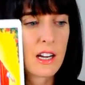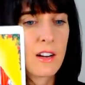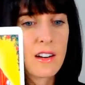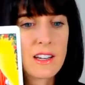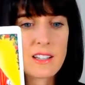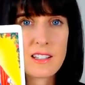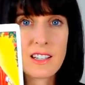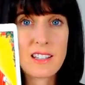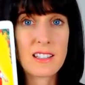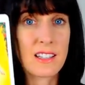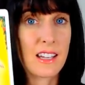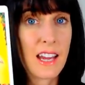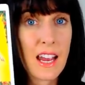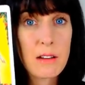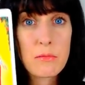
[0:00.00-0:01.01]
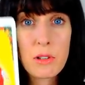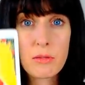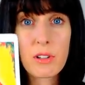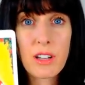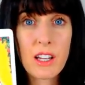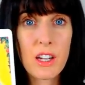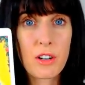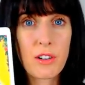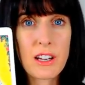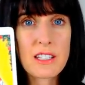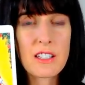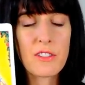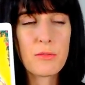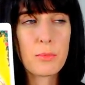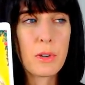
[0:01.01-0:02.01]
Aries season can be really
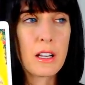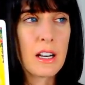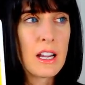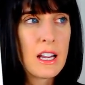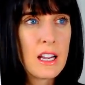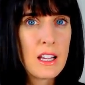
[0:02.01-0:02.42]
aggressive, but